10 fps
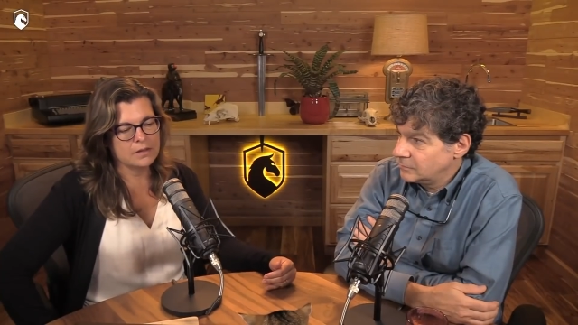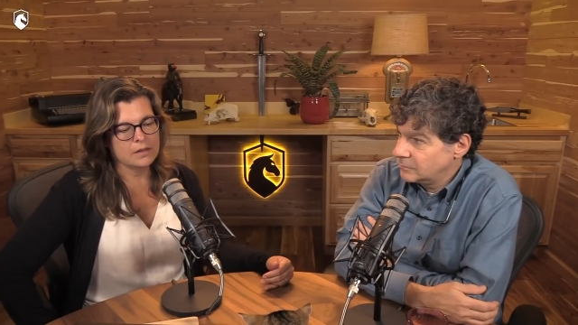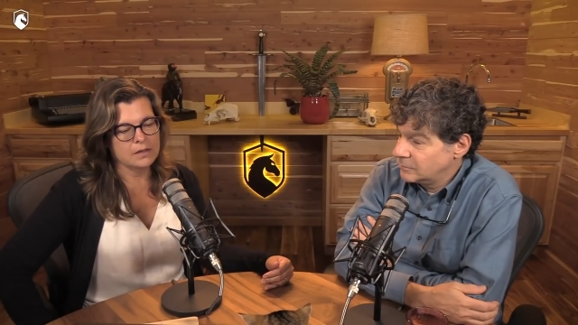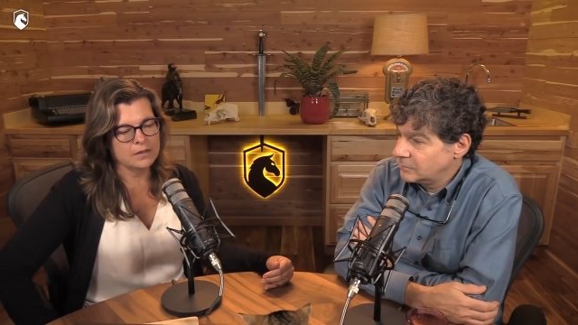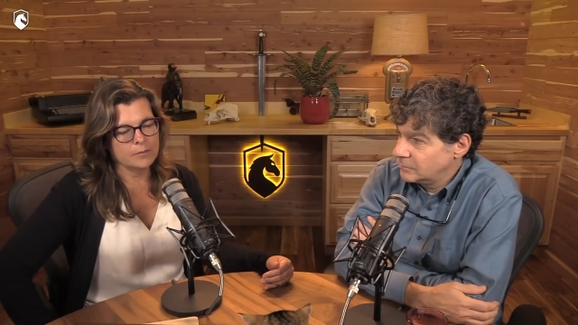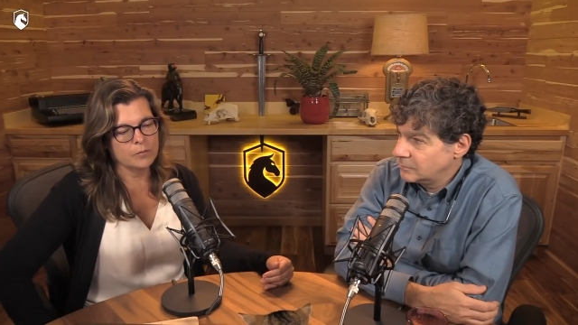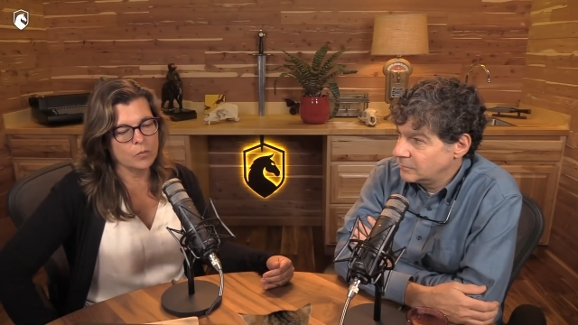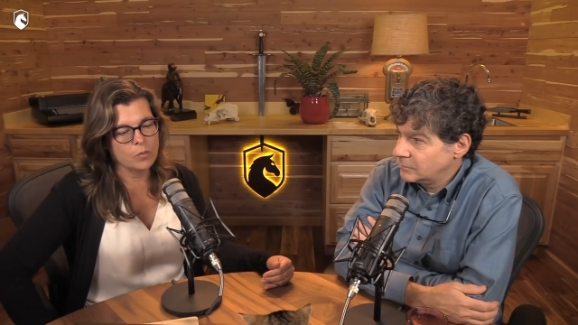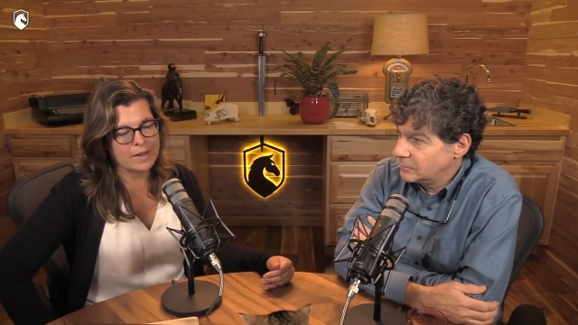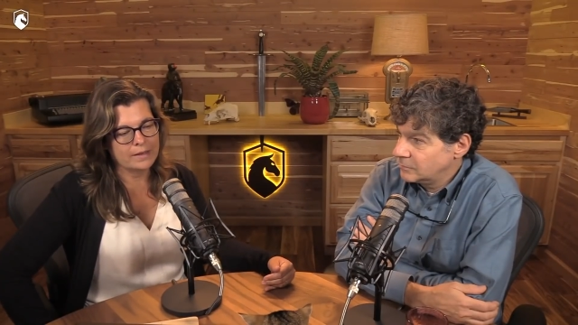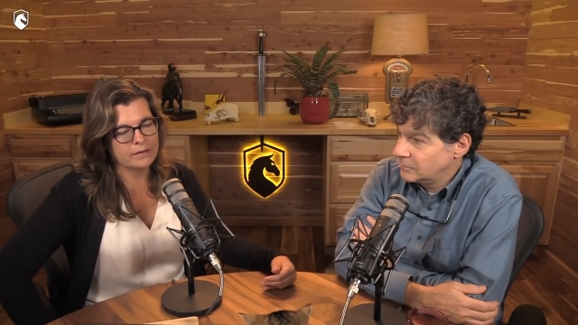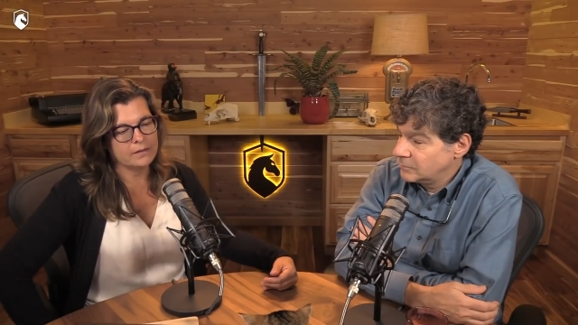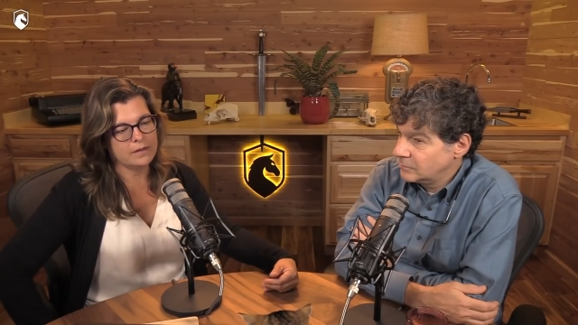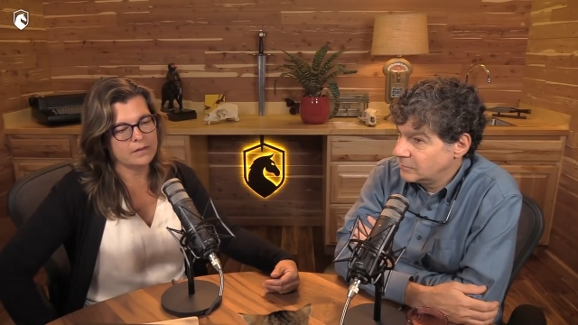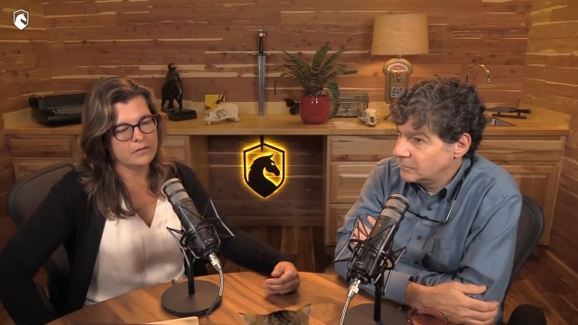Speaker 1: um, when
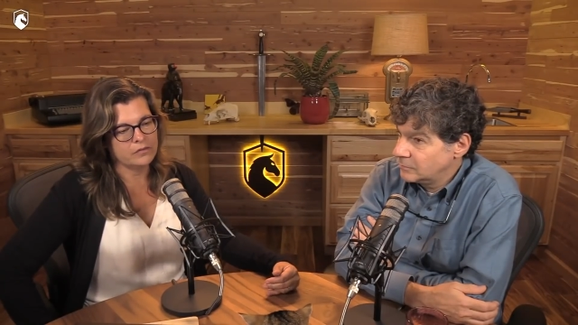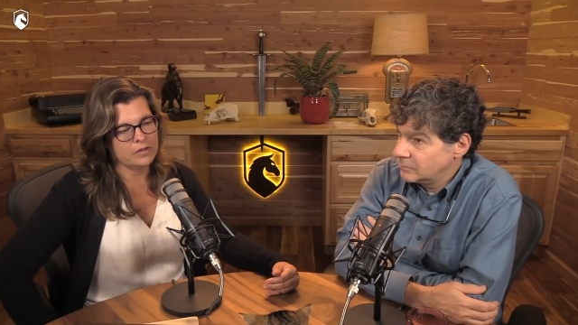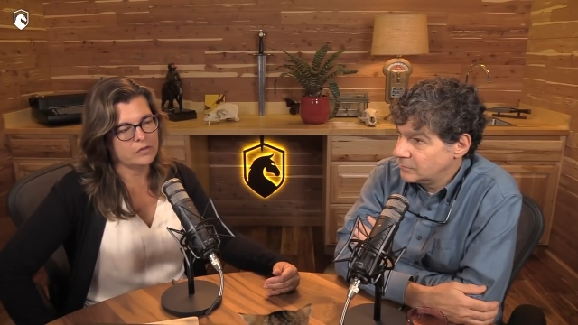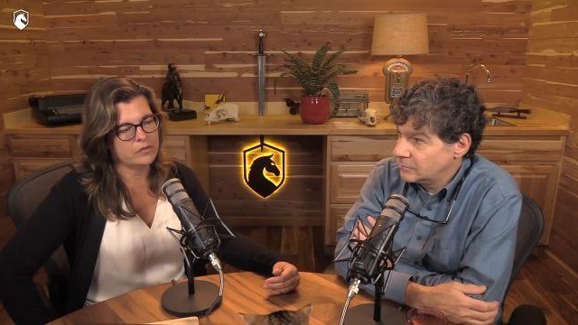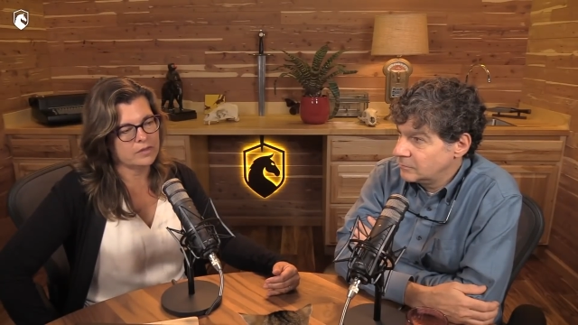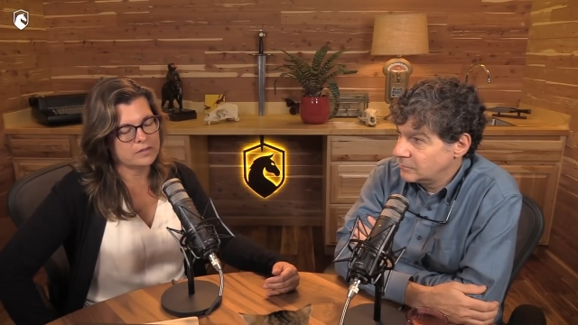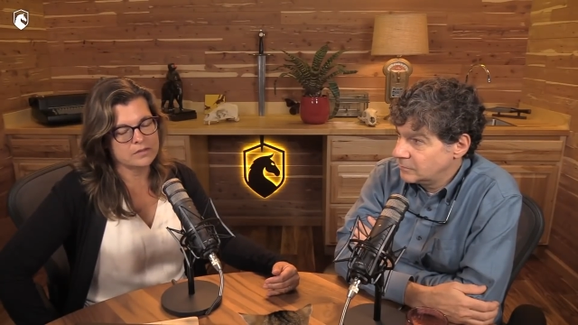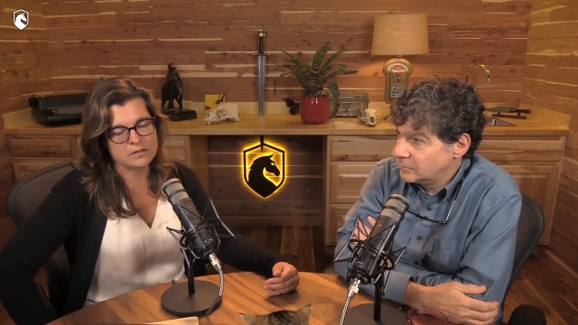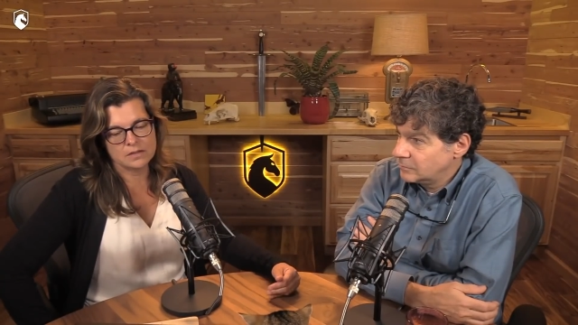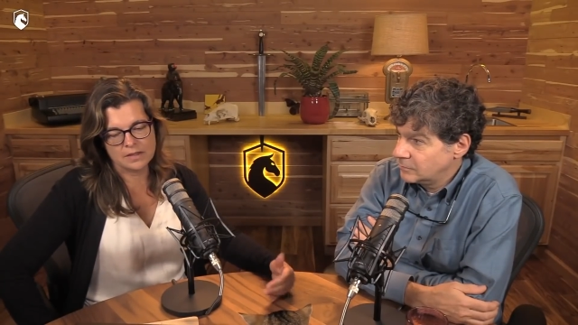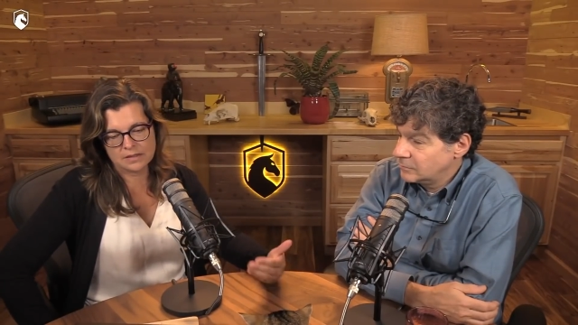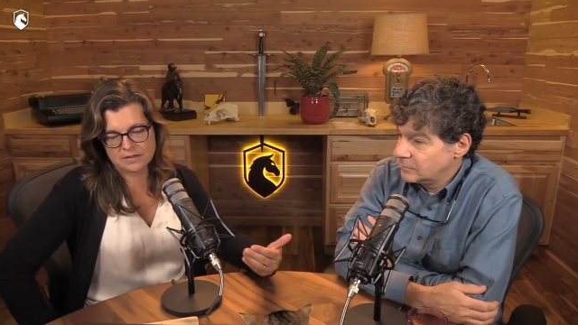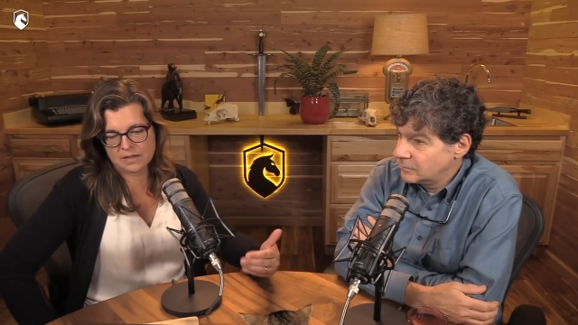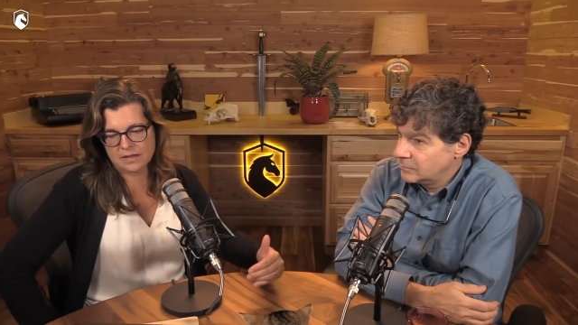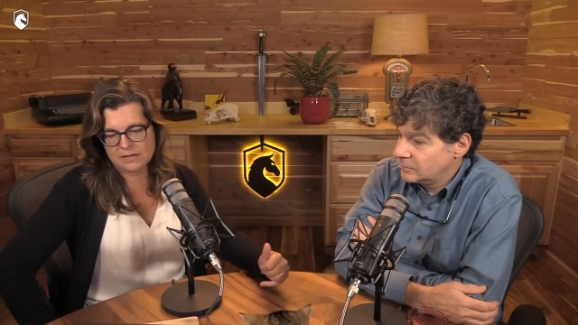a disease is in this
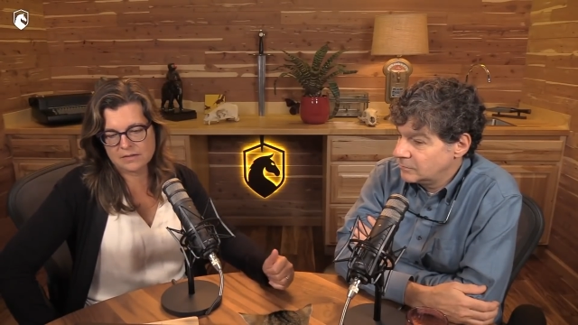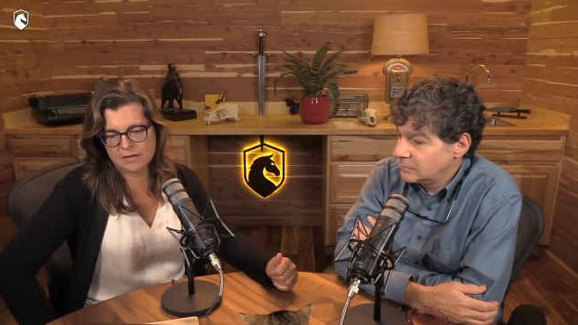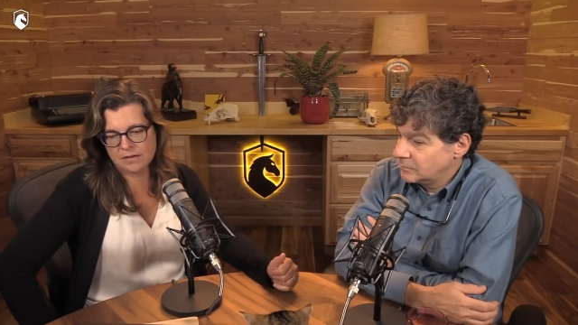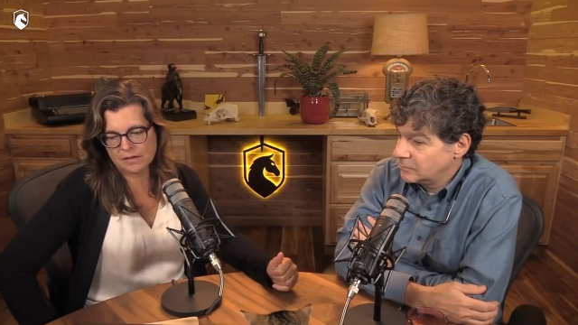case i think